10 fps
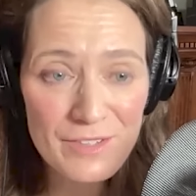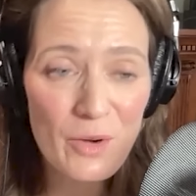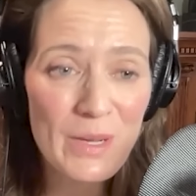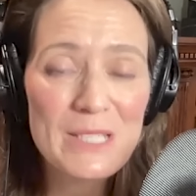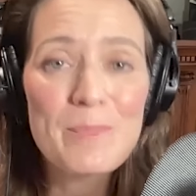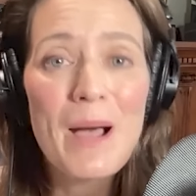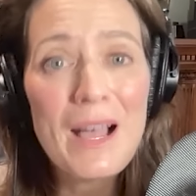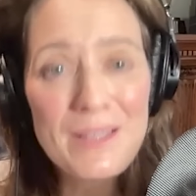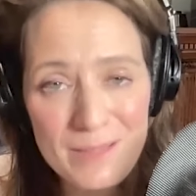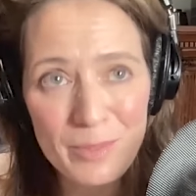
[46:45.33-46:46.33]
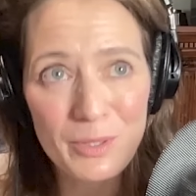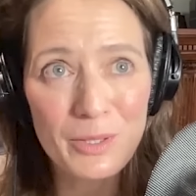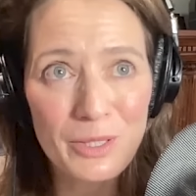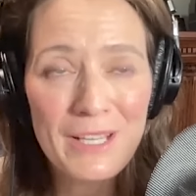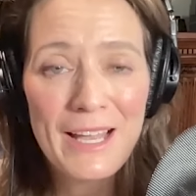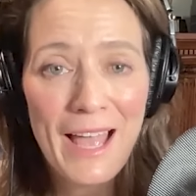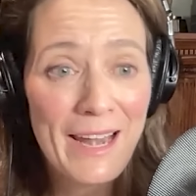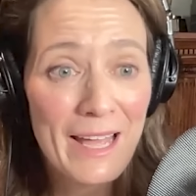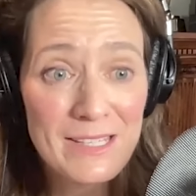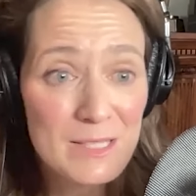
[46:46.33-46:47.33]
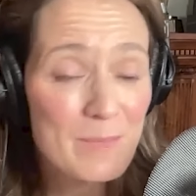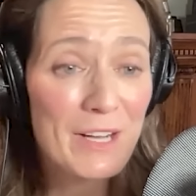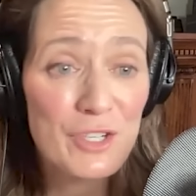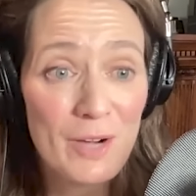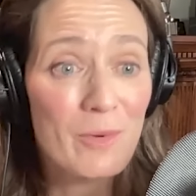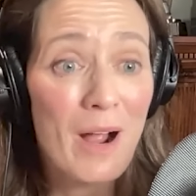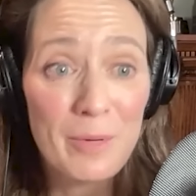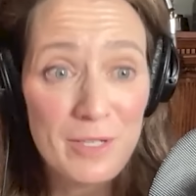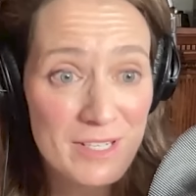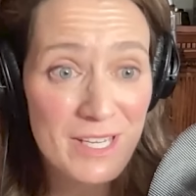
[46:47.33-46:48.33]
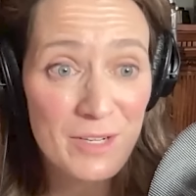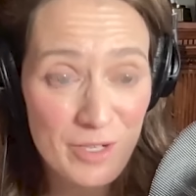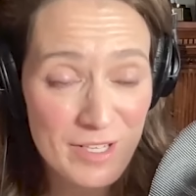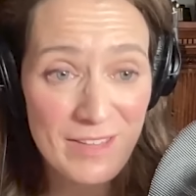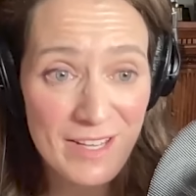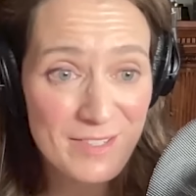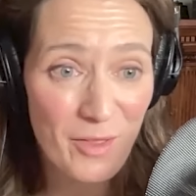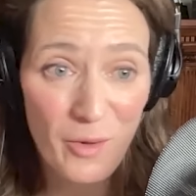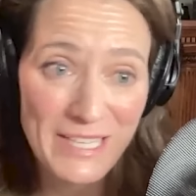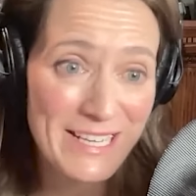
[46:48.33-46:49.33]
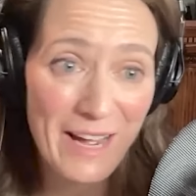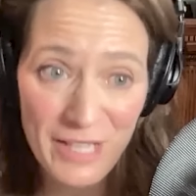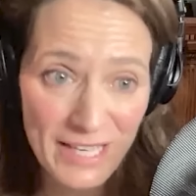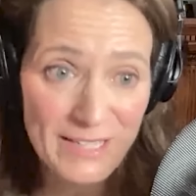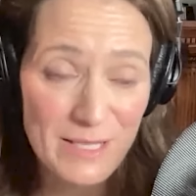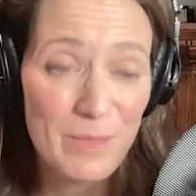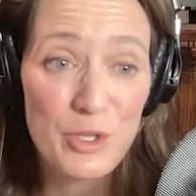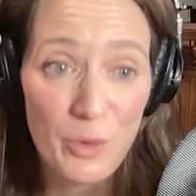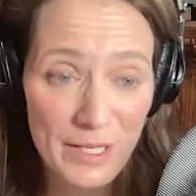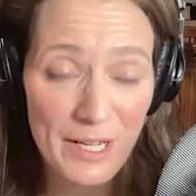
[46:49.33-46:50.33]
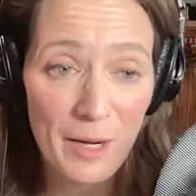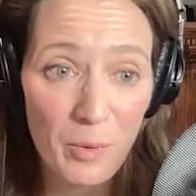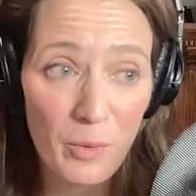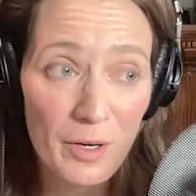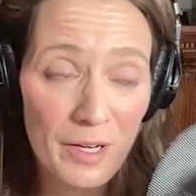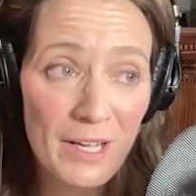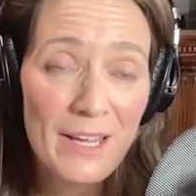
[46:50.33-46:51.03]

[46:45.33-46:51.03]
So it is possible, and I suspect John Roberts is interested in this, although I doubt he gets a majority on board,